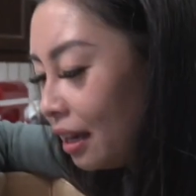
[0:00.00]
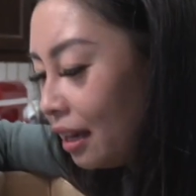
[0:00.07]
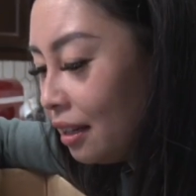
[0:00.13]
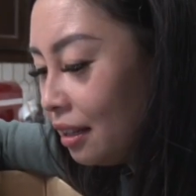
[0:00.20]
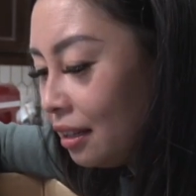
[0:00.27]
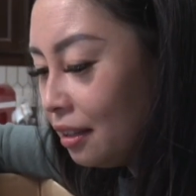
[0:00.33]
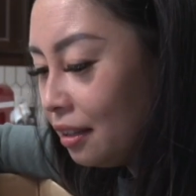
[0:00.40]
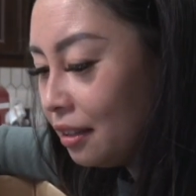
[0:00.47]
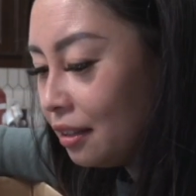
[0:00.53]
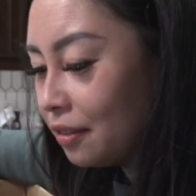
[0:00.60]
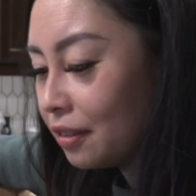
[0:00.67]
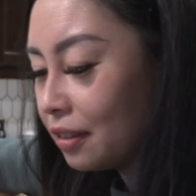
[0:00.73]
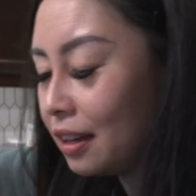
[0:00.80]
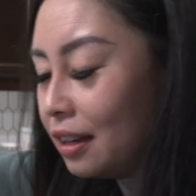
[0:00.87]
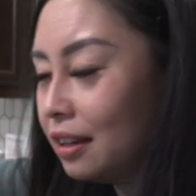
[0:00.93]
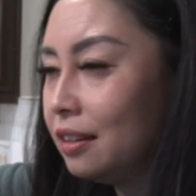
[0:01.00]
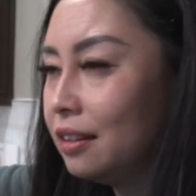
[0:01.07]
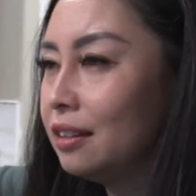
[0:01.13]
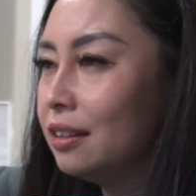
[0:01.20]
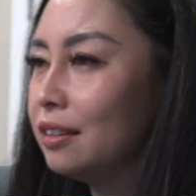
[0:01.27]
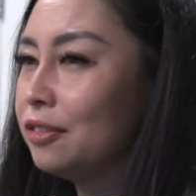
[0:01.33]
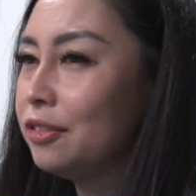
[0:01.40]
Eddie kind
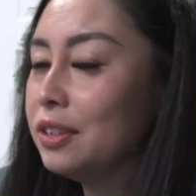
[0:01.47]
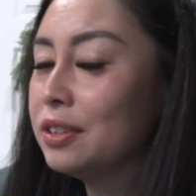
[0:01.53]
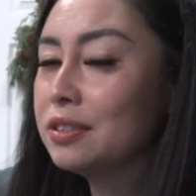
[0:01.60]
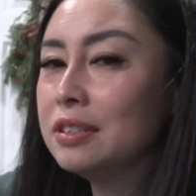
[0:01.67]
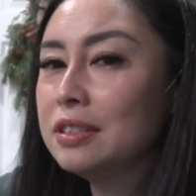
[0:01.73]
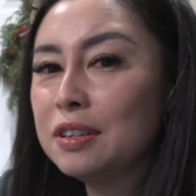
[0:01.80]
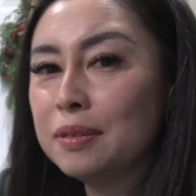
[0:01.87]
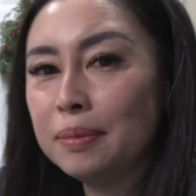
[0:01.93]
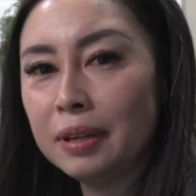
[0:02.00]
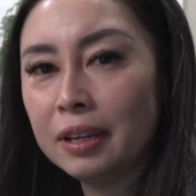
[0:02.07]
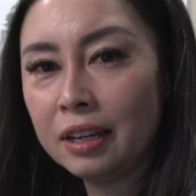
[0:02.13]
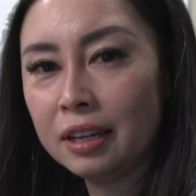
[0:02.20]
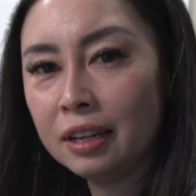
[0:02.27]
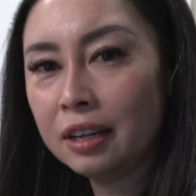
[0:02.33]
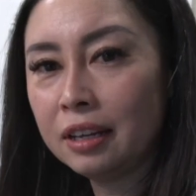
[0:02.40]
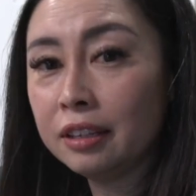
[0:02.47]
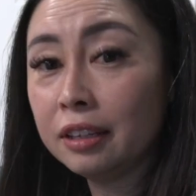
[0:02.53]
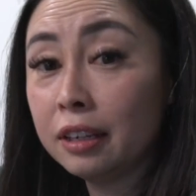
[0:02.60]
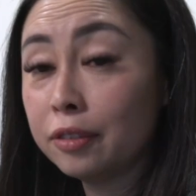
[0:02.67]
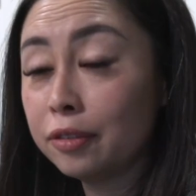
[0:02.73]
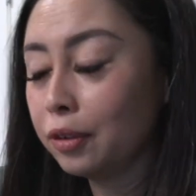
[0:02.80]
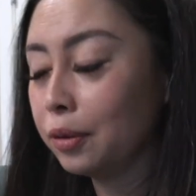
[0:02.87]
of feels intimidating, I
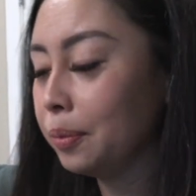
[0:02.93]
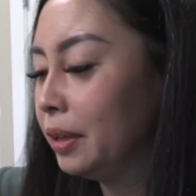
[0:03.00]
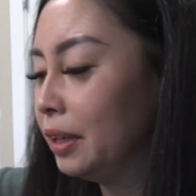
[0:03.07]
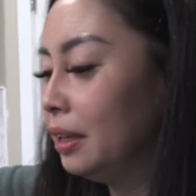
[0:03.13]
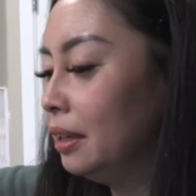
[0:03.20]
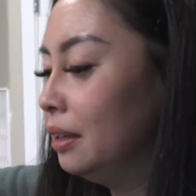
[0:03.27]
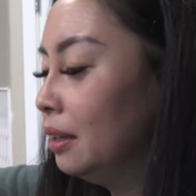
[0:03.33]
think, for me.